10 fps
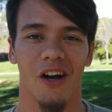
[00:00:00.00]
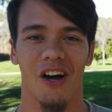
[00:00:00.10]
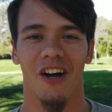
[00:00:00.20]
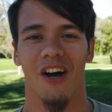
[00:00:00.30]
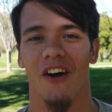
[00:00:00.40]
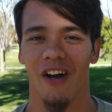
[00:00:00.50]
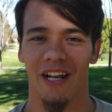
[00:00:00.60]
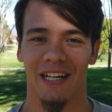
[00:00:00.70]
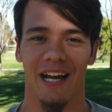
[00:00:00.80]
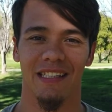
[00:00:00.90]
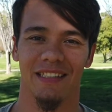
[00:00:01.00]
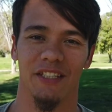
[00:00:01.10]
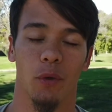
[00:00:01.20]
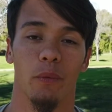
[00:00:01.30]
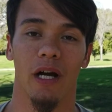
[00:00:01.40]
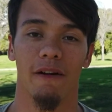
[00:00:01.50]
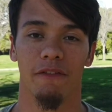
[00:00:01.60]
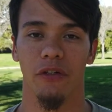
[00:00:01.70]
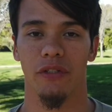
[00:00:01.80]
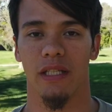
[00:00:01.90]
Alrighty guys, that's what we got
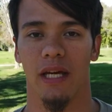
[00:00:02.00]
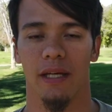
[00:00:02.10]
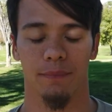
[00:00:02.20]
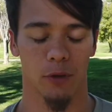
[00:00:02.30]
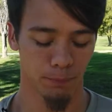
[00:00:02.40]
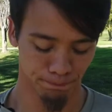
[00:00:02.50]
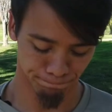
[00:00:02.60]
for you today. Nope.